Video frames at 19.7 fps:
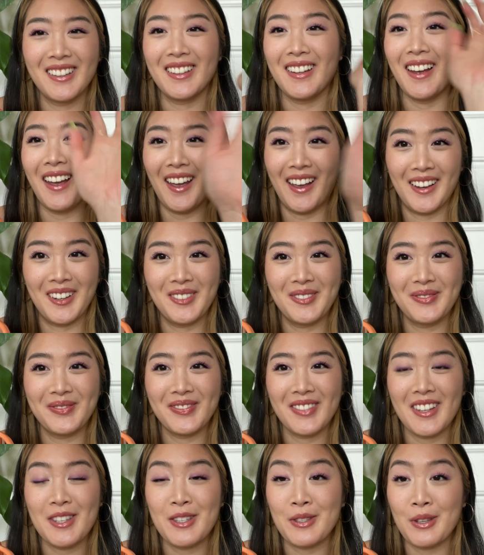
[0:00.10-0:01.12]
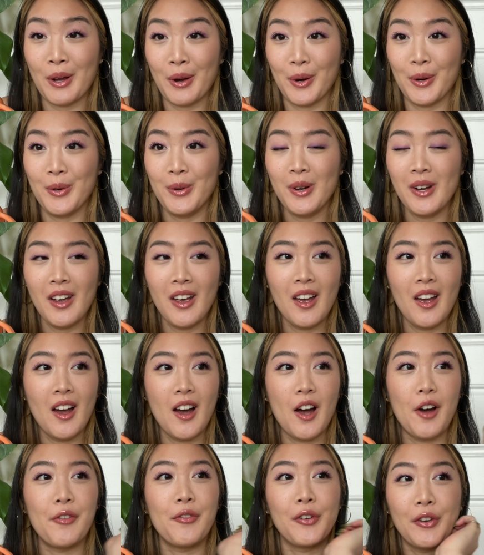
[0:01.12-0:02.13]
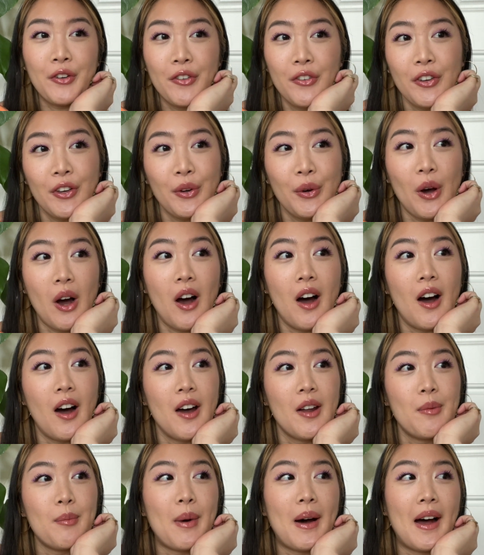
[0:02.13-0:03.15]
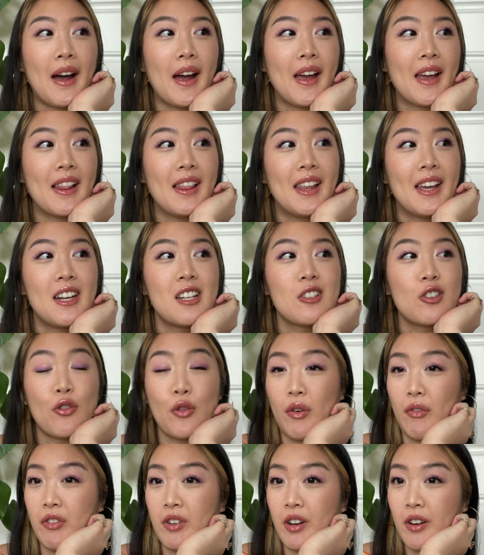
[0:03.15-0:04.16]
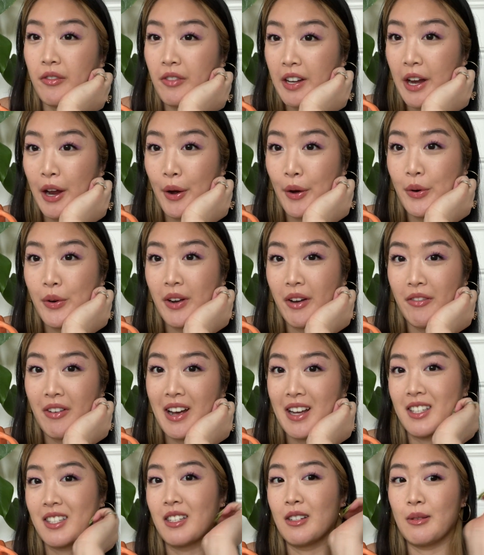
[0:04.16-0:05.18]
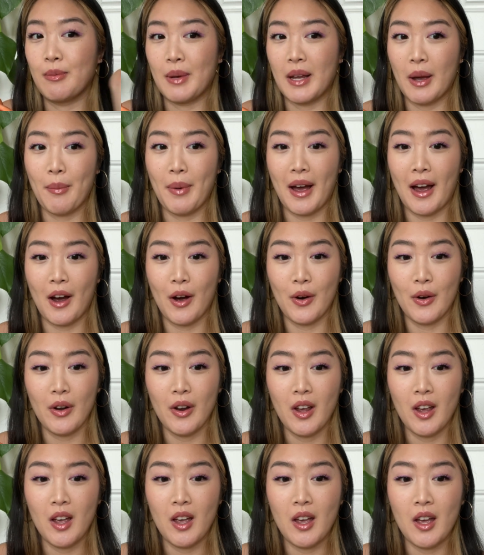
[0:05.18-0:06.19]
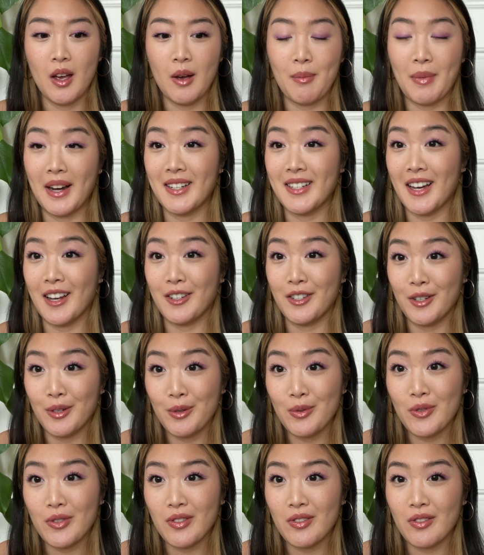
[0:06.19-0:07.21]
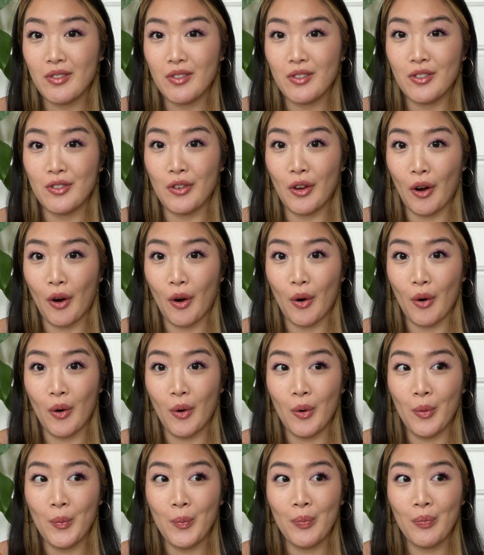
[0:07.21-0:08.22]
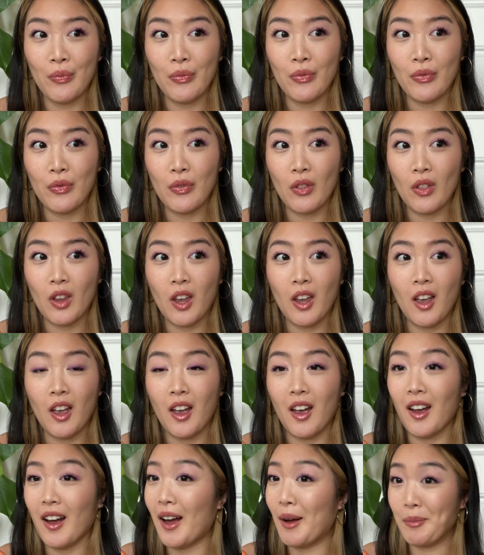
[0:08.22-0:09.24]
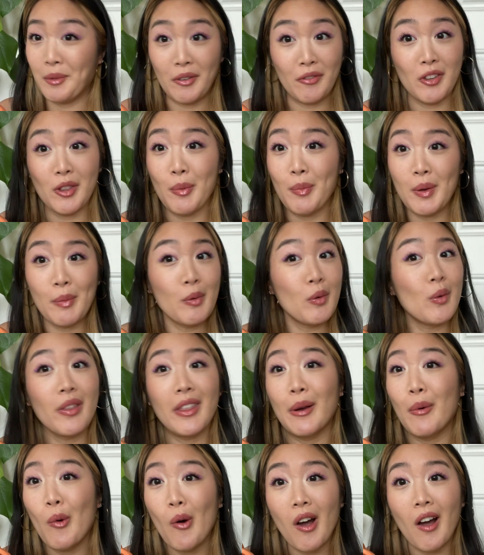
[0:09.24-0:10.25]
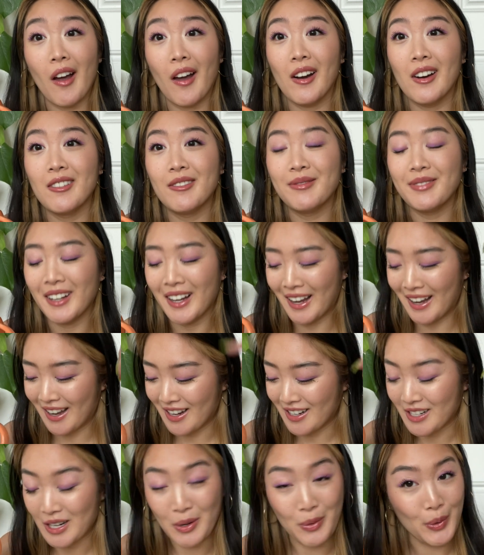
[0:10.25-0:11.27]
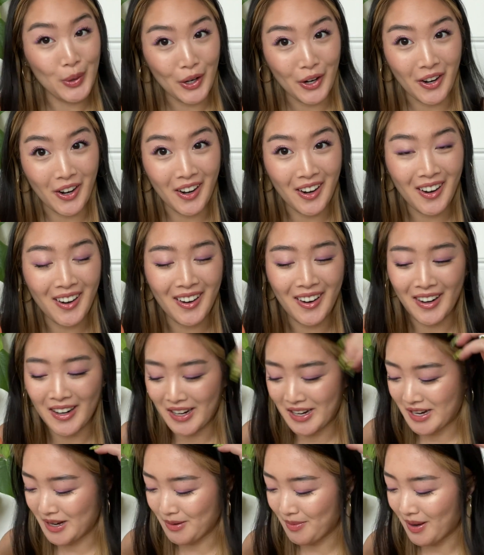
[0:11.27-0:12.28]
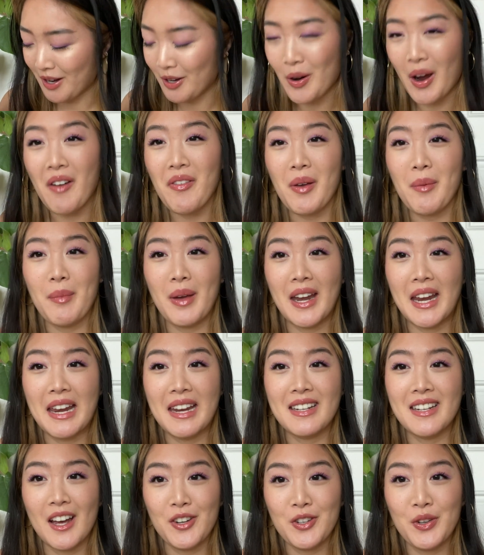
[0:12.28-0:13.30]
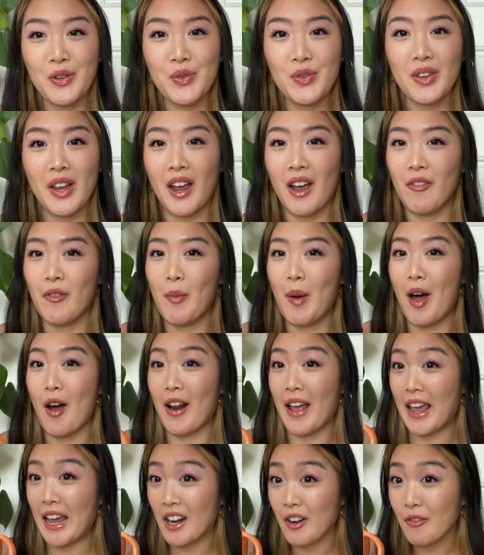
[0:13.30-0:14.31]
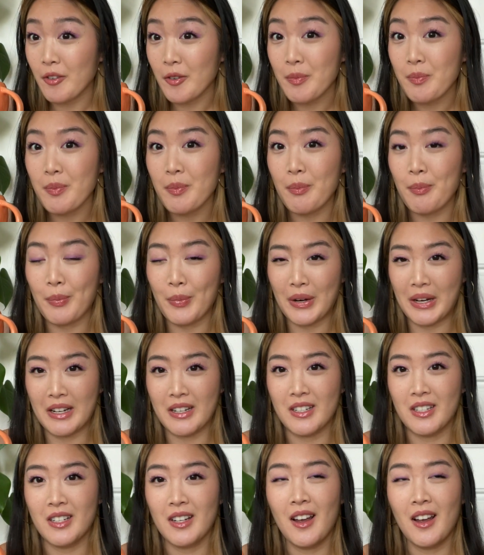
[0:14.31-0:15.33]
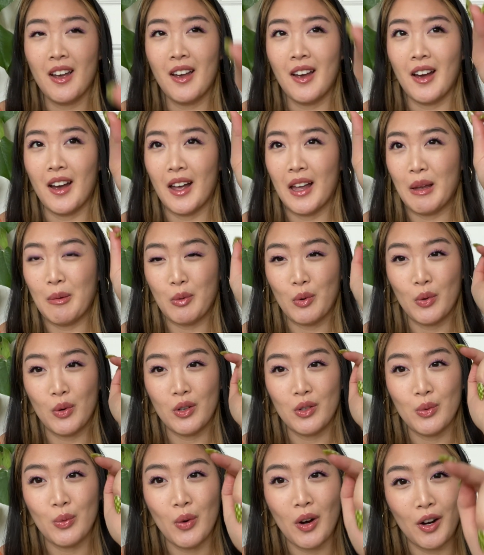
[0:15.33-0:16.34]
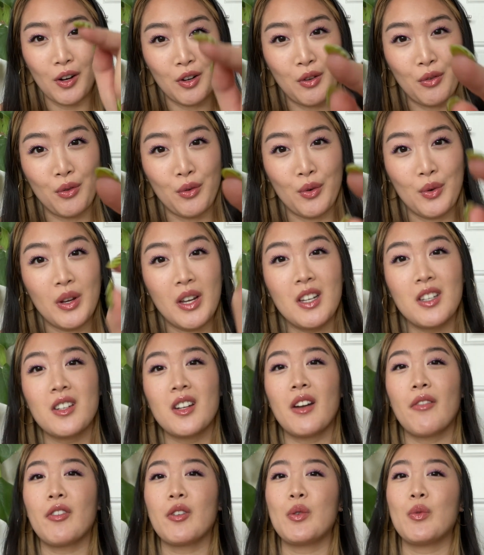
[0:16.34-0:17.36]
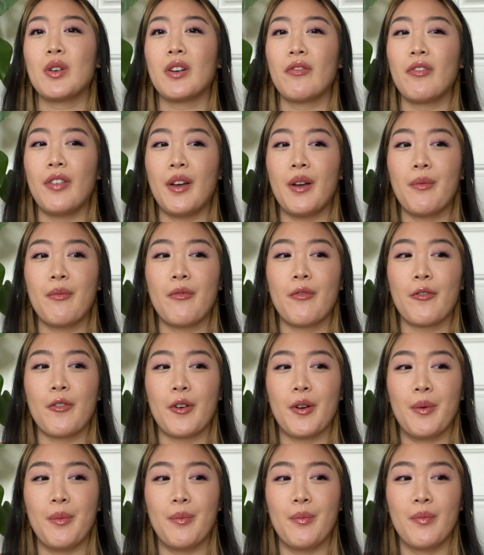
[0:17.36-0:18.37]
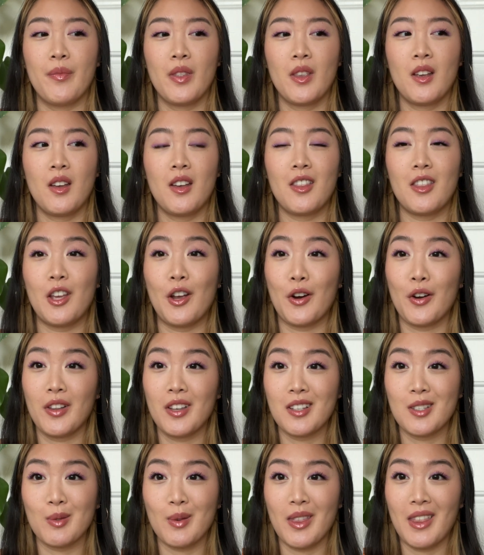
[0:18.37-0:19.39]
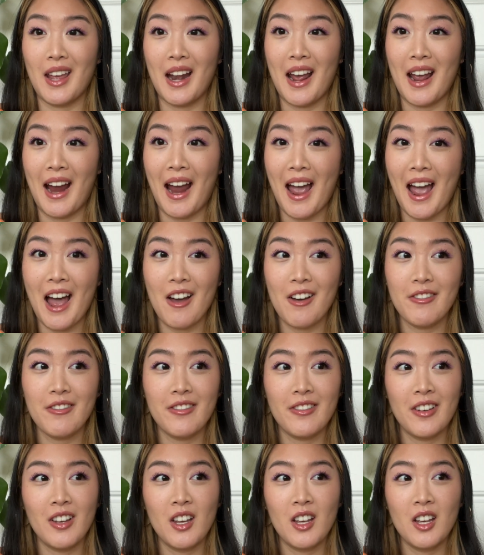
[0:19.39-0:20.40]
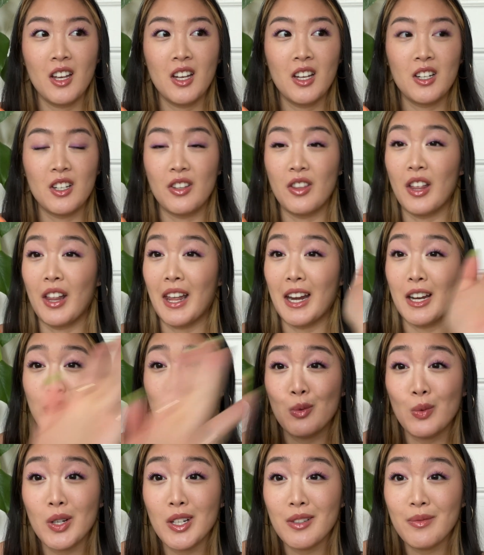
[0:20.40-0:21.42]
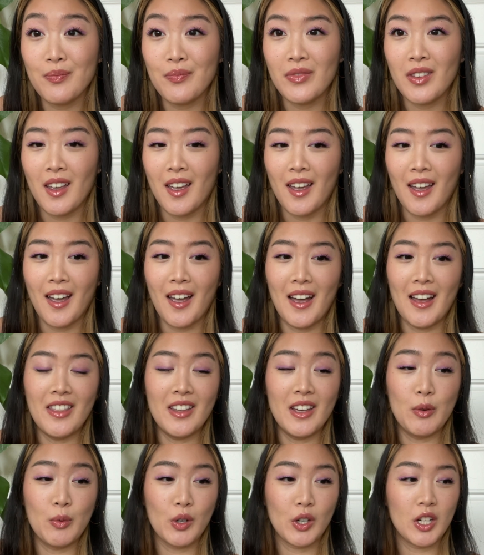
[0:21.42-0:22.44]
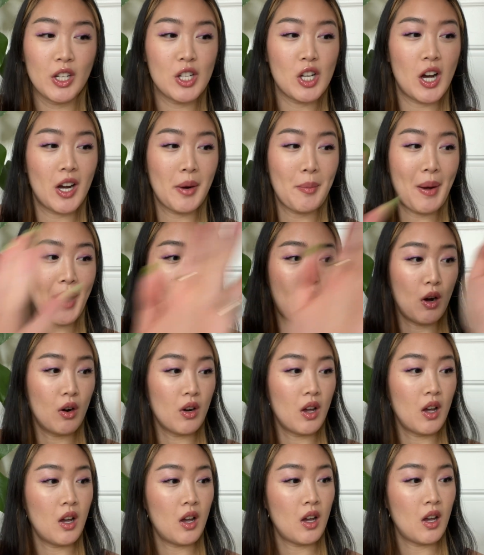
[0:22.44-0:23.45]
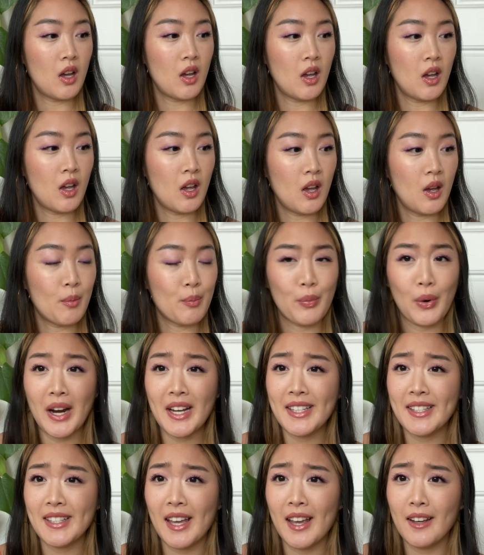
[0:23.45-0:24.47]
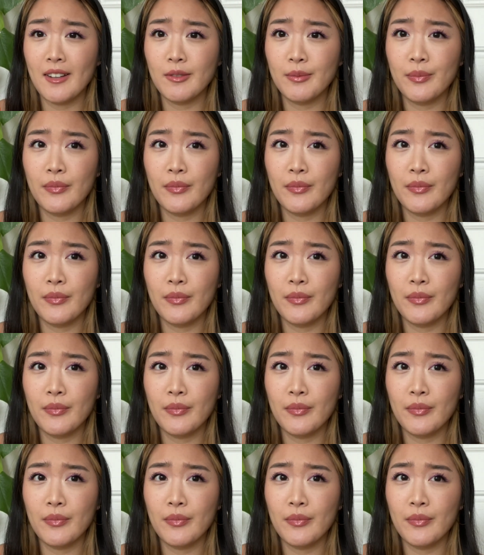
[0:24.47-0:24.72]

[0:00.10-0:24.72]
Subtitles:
Hey, so a few of you on my latest thrift haul video have asked me about my tattoos, so I'm giving the people what they want, and here we are. I don't have that many tattoos. I have about 8 of them, but I am going to walk you through each and every one of them from the earliest one that I have to the latest one, and then we're going to talk about pricing,